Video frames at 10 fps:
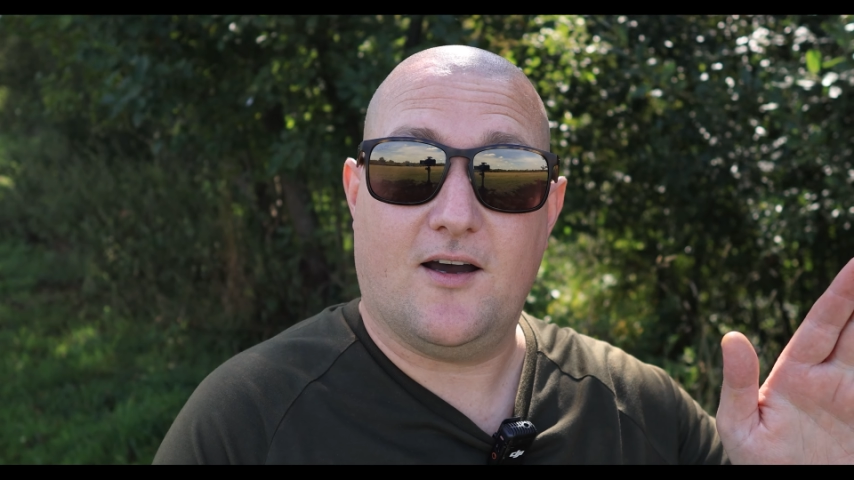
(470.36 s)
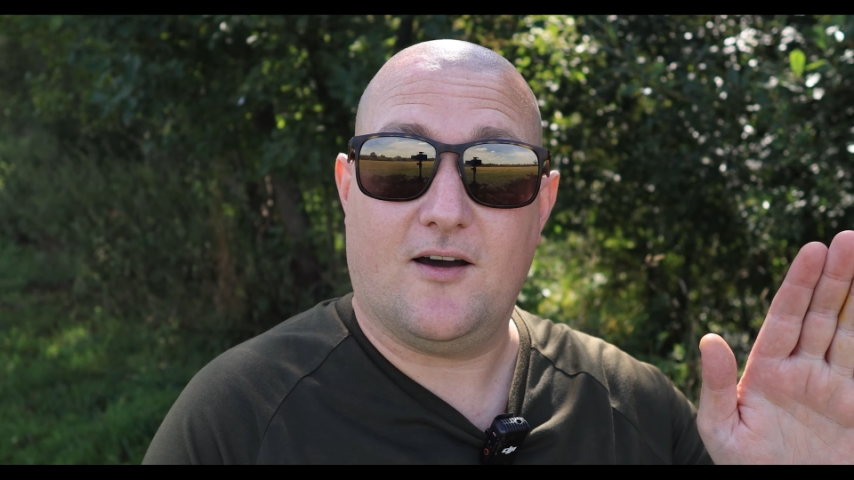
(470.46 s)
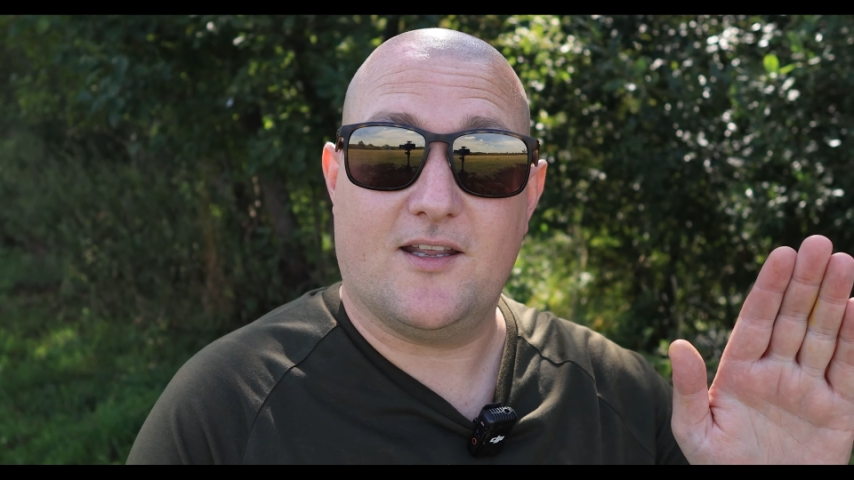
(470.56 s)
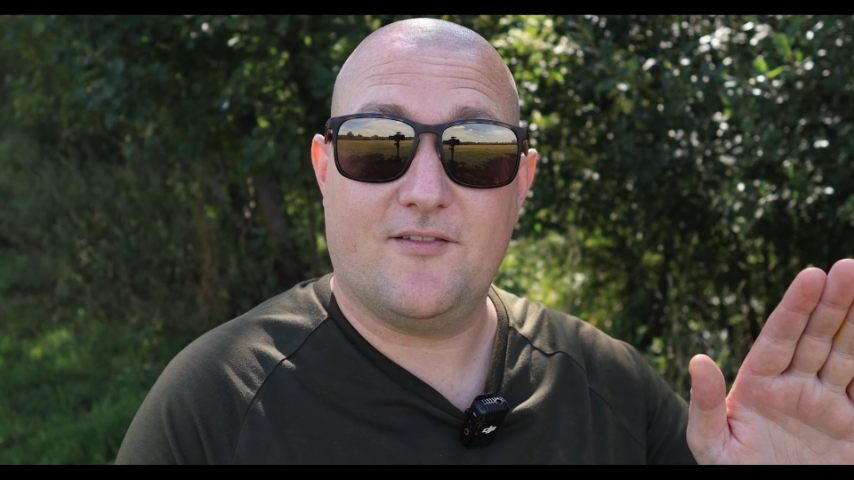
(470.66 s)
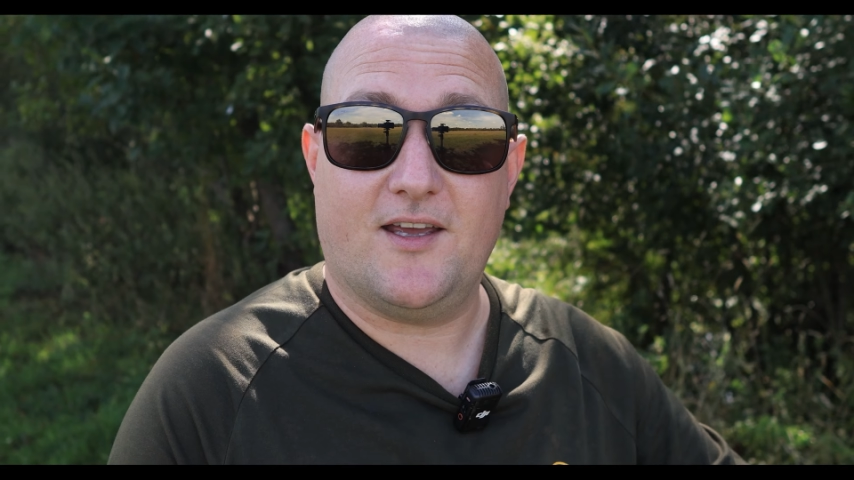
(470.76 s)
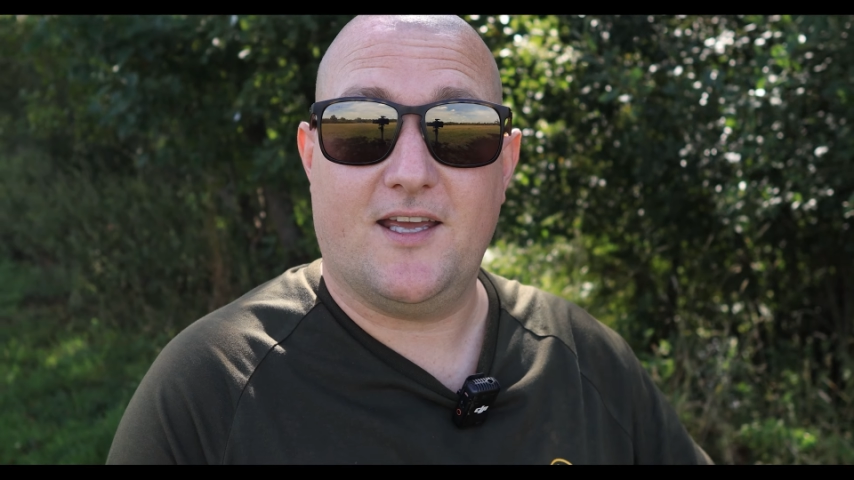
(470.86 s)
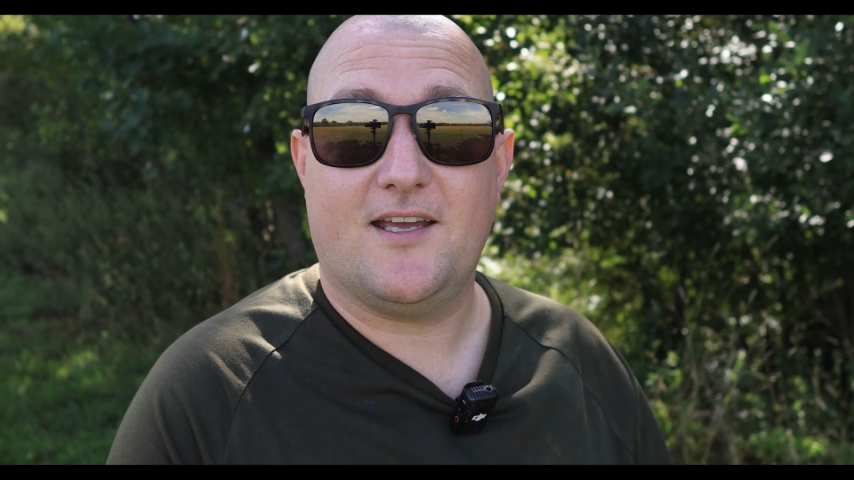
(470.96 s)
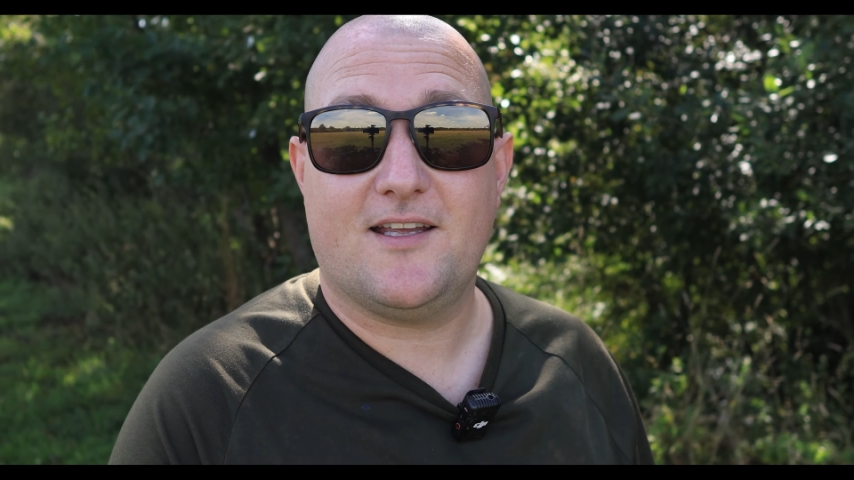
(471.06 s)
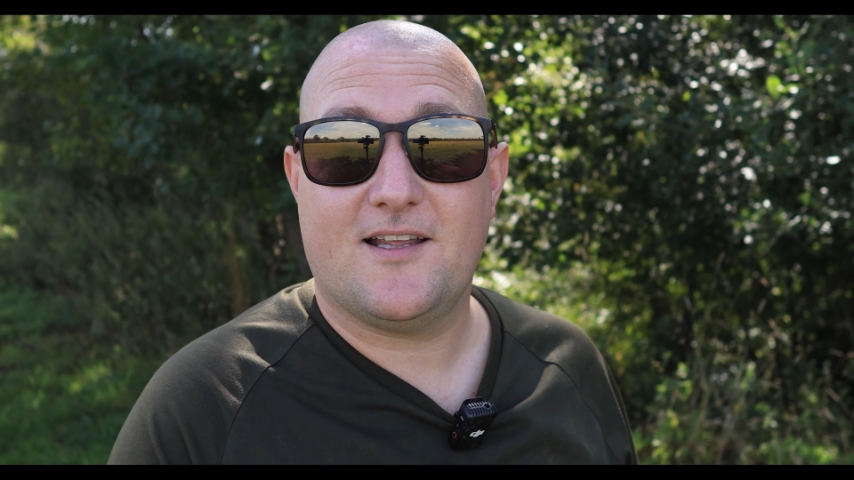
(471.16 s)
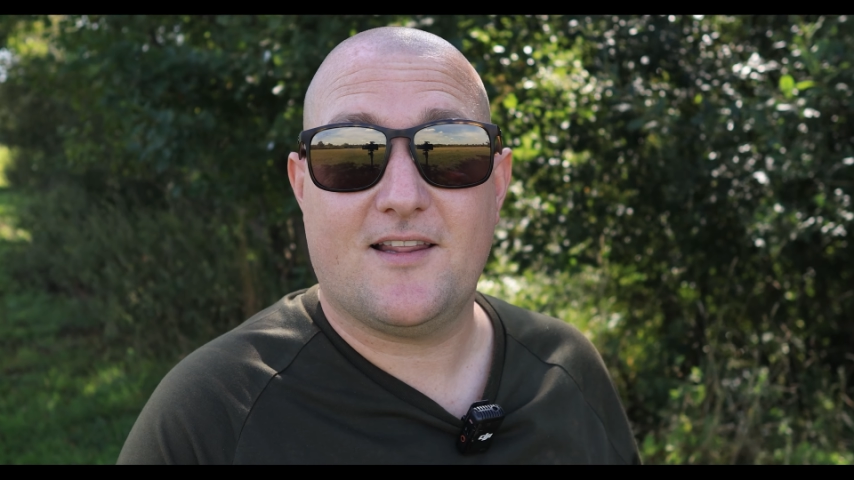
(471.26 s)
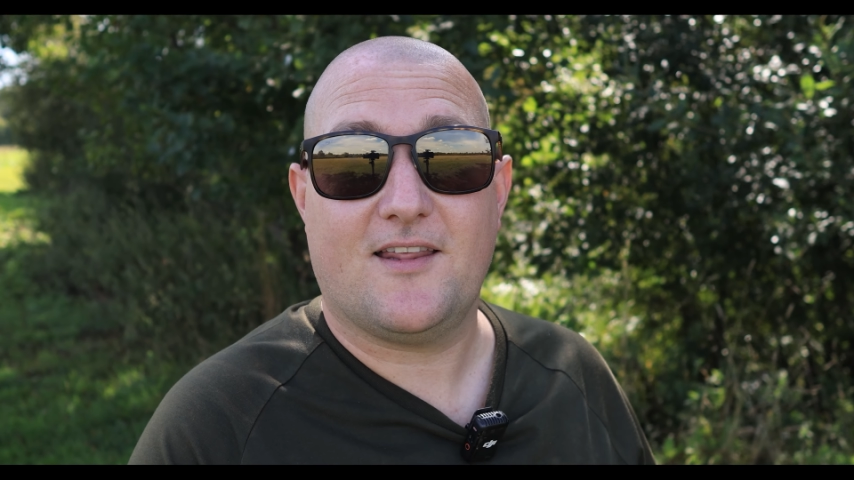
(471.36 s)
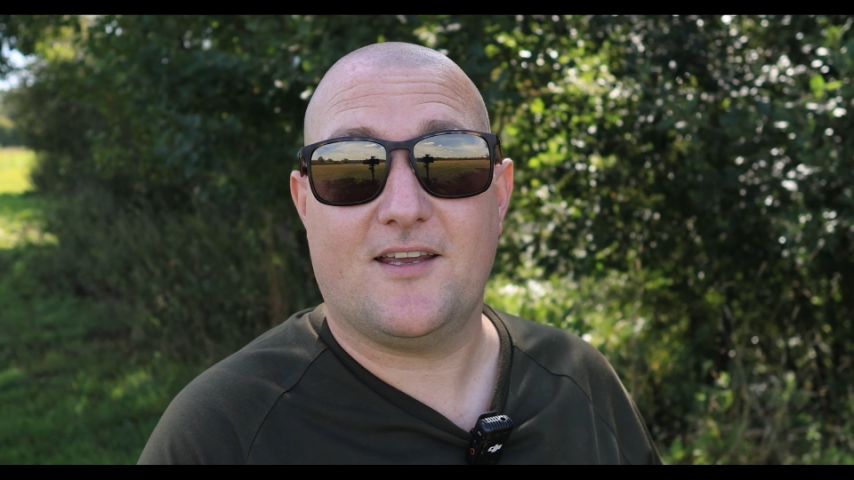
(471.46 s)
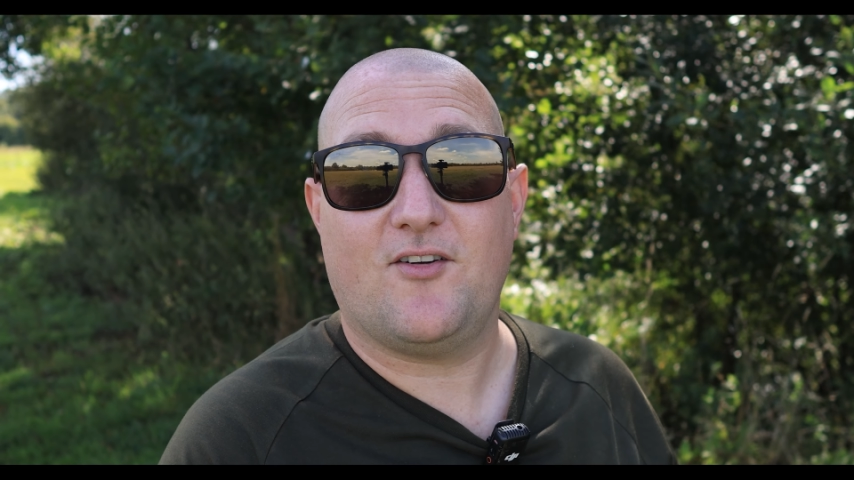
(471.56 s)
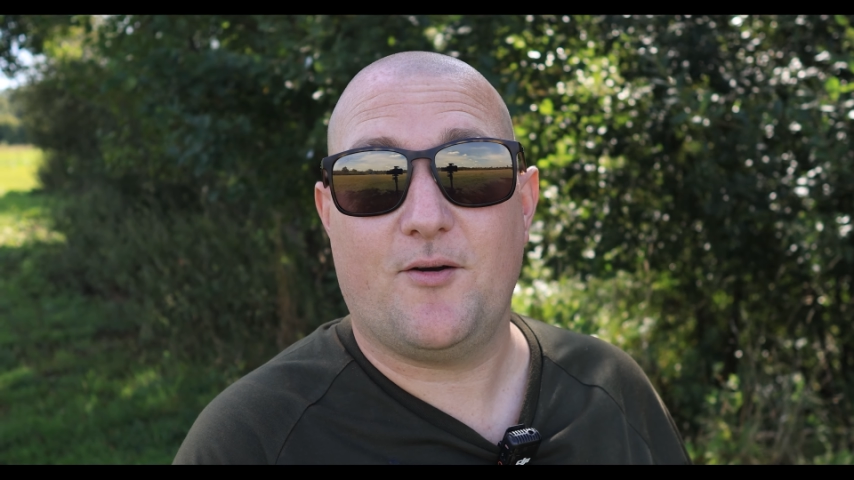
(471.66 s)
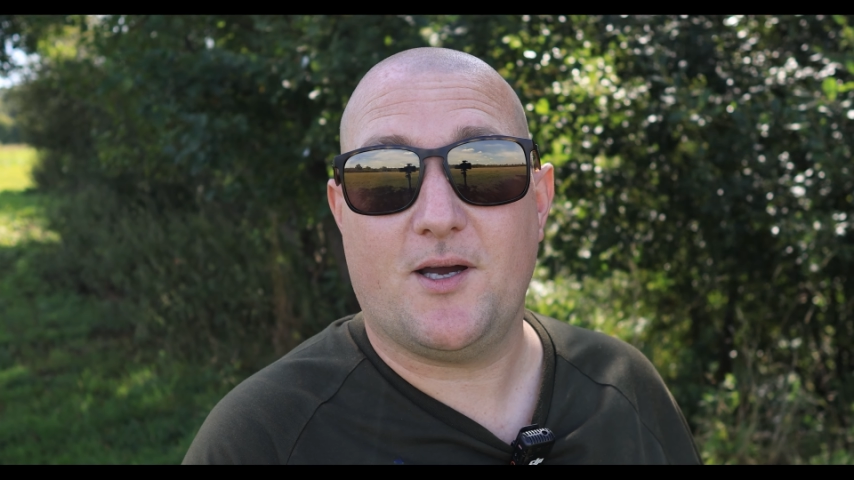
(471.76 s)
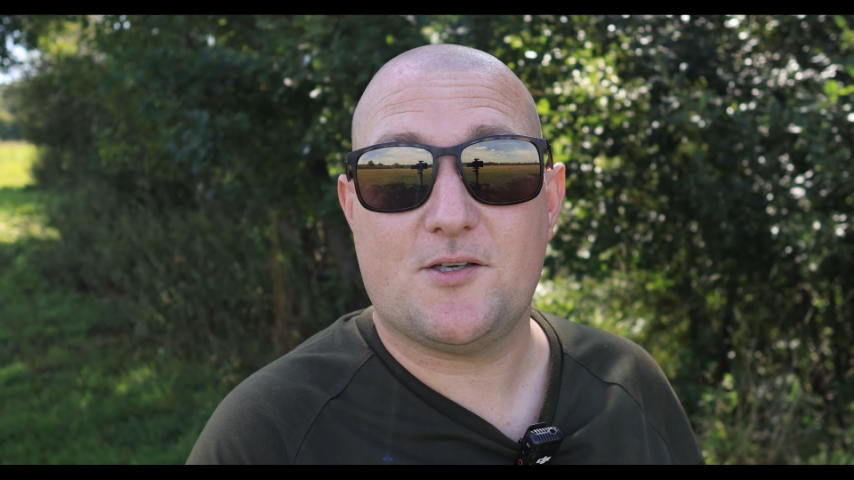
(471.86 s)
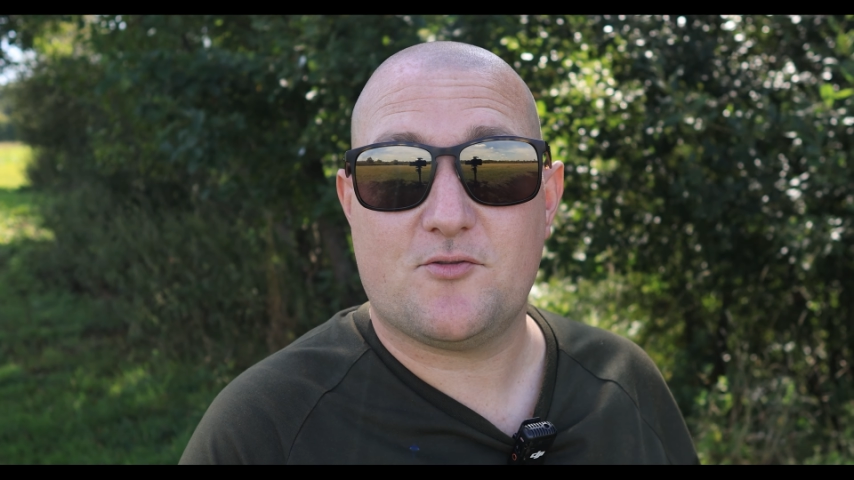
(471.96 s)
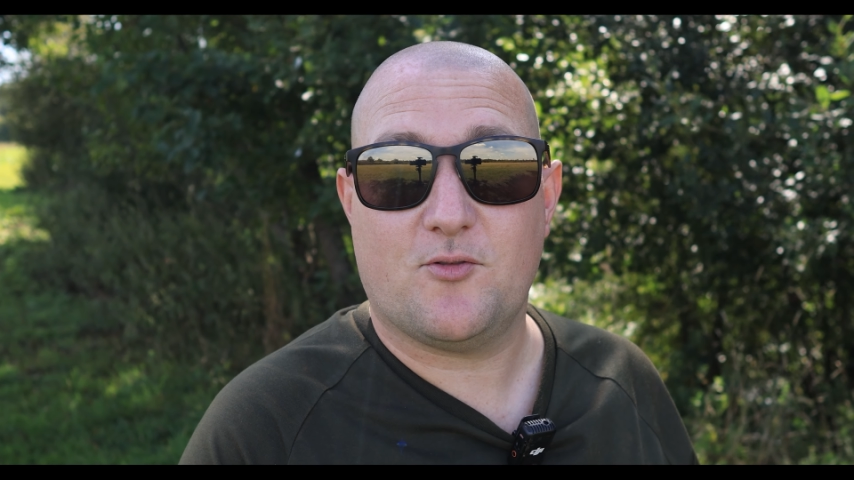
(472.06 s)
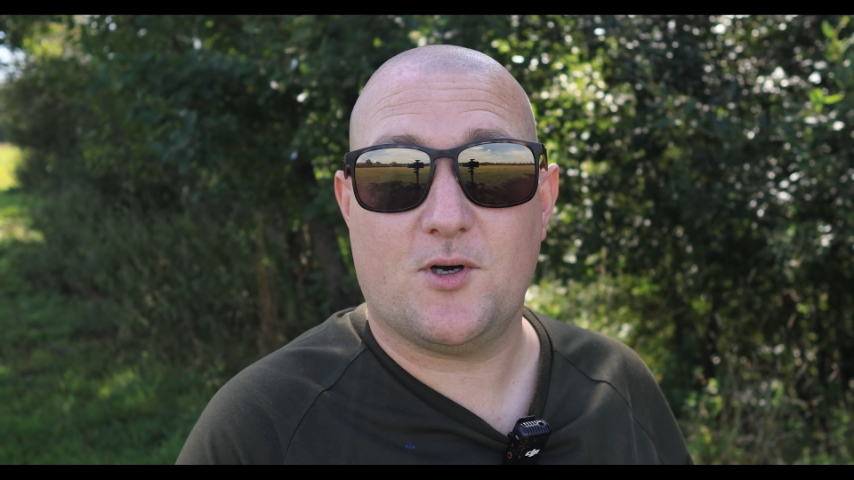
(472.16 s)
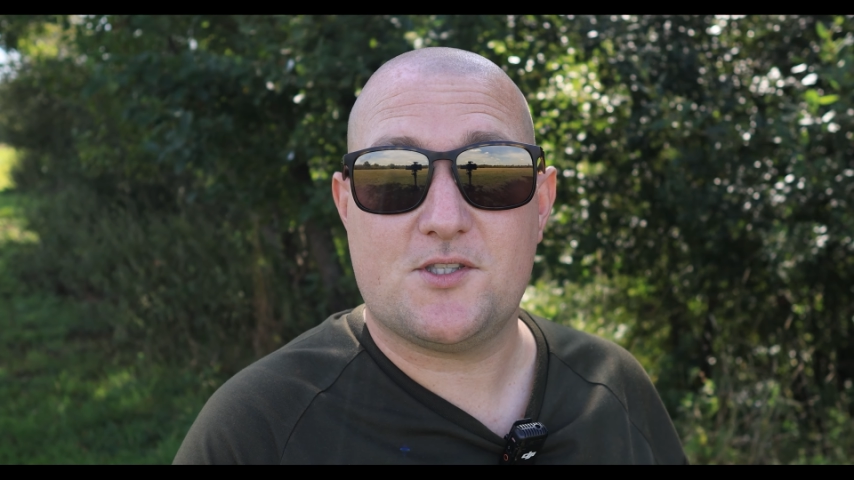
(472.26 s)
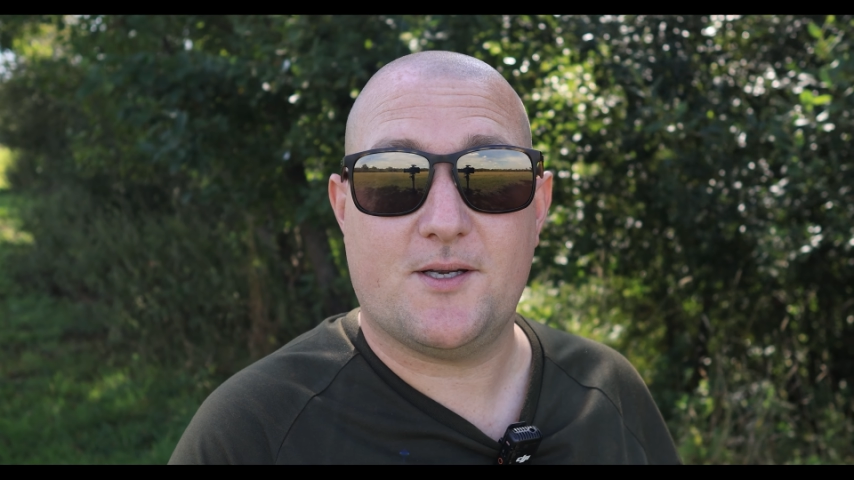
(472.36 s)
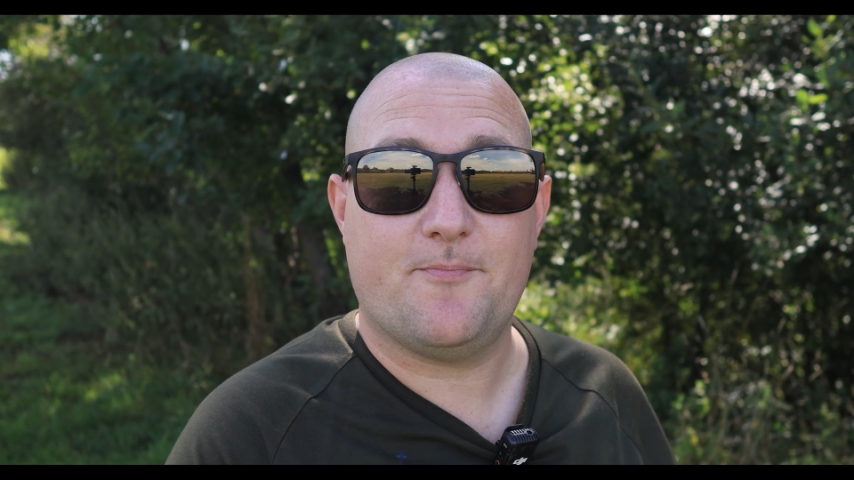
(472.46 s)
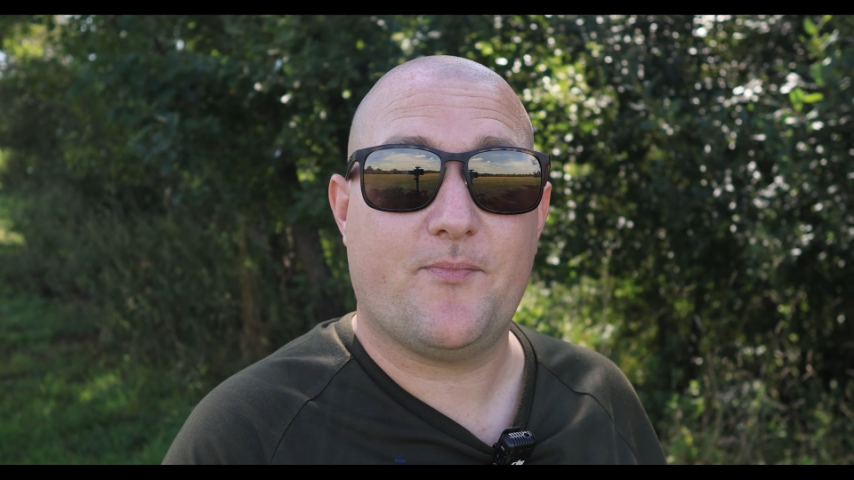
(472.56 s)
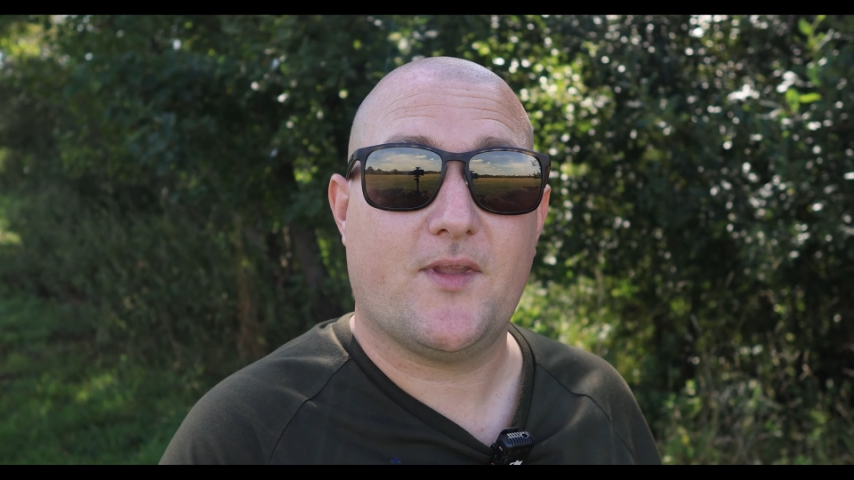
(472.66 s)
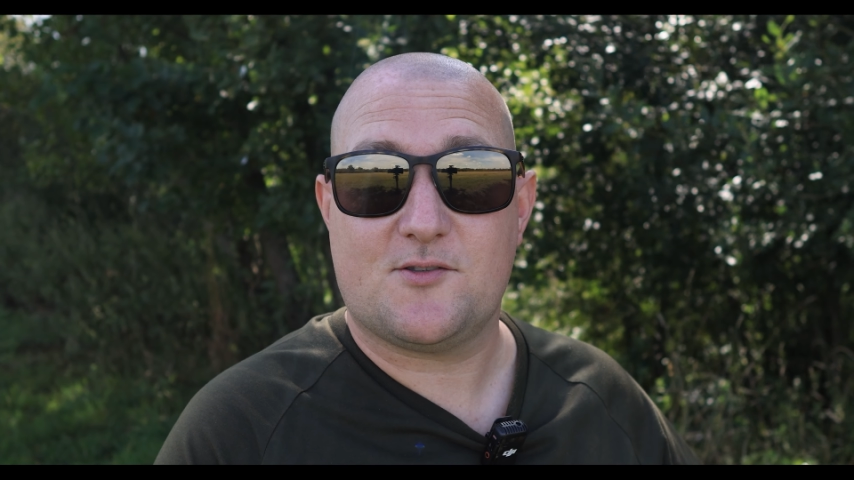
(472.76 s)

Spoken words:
I'll leave it here. Thank you very much for watching.